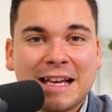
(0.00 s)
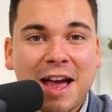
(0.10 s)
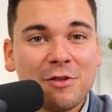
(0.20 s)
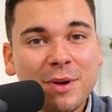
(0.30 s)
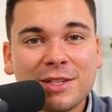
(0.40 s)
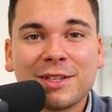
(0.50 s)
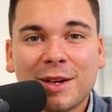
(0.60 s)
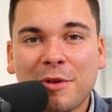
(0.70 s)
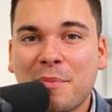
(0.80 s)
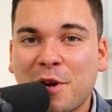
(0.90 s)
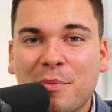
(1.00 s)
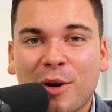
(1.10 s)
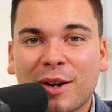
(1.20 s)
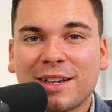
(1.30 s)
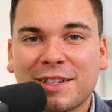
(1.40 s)
Everybody's gonna come to Pier
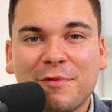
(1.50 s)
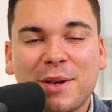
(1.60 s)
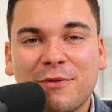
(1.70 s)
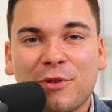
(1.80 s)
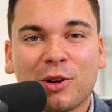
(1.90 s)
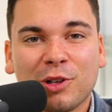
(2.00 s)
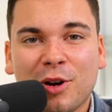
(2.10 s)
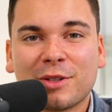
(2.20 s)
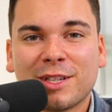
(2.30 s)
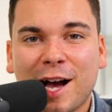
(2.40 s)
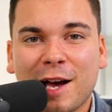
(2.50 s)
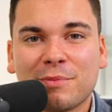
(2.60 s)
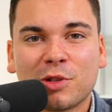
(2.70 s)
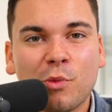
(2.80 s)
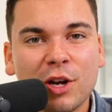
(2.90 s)
Park as they've been for a long
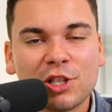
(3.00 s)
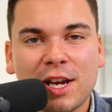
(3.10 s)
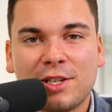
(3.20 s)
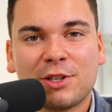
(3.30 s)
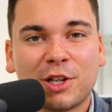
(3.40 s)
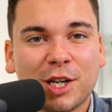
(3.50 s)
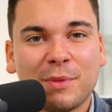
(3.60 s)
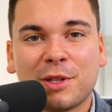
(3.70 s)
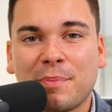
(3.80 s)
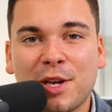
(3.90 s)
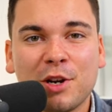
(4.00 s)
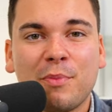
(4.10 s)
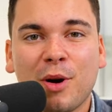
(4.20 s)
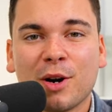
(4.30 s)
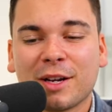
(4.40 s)
time. So what changes are coming to
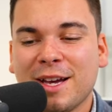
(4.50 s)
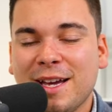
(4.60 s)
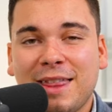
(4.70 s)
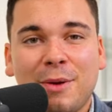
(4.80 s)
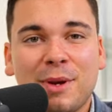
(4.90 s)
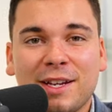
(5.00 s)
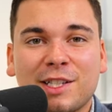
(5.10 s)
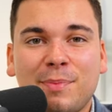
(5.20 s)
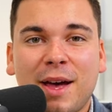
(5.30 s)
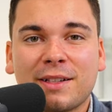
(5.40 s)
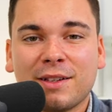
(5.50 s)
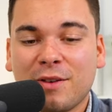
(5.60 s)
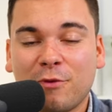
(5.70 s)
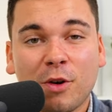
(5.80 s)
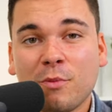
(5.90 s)
Pier Park that we can expect
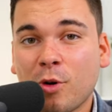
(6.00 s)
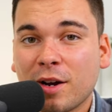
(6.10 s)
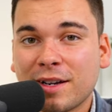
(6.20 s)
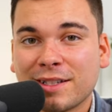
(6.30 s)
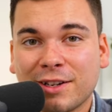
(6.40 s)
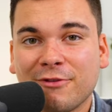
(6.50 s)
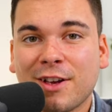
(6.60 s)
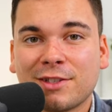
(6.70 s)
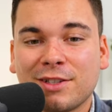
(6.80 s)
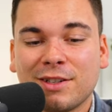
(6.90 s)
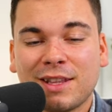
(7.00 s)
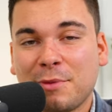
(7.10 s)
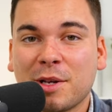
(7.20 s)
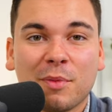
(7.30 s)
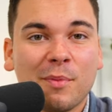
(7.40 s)
from one as an investor
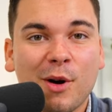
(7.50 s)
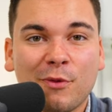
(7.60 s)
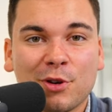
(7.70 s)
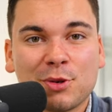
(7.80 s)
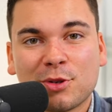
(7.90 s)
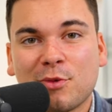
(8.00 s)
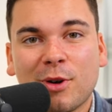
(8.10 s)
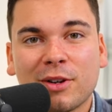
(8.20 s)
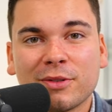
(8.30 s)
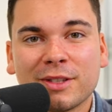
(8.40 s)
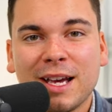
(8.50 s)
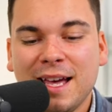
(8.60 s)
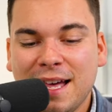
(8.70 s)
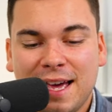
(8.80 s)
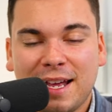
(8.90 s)
that we can promote for short-term rentals,
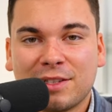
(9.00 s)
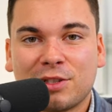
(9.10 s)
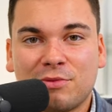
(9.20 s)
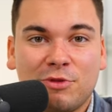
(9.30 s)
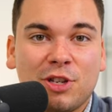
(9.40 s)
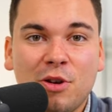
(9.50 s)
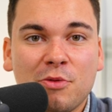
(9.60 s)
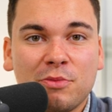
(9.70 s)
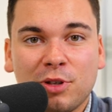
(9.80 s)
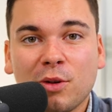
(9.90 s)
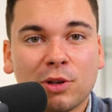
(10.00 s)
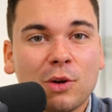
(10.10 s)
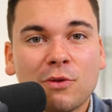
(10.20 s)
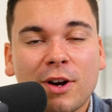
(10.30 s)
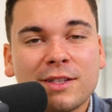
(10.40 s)
and as two, you know,
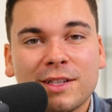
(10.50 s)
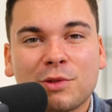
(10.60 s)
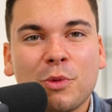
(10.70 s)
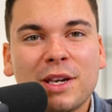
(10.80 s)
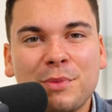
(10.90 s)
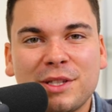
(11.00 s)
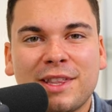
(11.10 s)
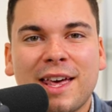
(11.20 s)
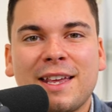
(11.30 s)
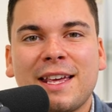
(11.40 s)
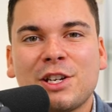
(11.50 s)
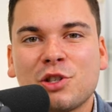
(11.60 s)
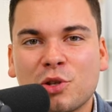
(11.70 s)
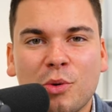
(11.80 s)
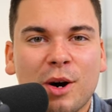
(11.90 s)
local residents. What can we then
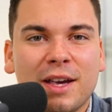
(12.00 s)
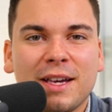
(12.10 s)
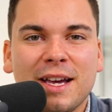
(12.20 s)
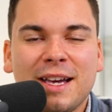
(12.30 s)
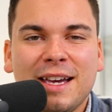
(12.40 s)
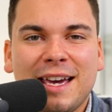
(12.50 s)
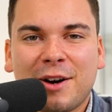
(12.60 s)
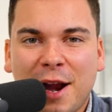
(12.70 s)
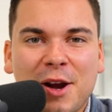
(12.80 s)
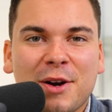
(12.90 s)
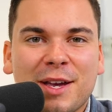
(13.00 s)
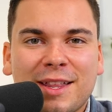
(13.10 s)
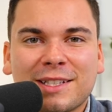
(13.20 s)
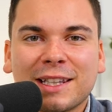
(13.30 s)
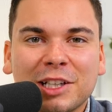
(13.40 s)
enjoy in our
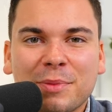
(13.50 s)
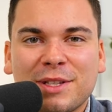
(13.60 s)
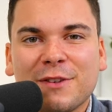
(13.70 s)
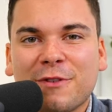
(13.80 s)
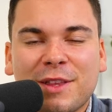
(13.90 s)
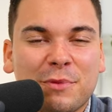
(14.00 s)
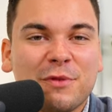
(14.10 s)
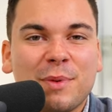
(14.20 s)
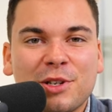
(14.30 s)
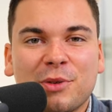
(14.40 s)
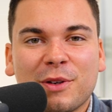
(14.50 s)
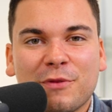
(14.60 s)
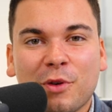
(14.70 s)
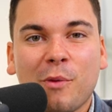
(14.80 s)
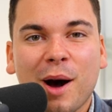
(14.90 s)
area that's a little bit different than we've been
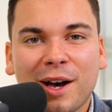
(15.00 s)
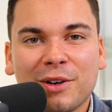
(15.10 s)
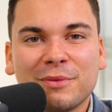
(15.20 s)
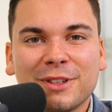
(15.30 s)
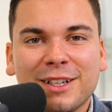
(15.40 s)
doing for a while?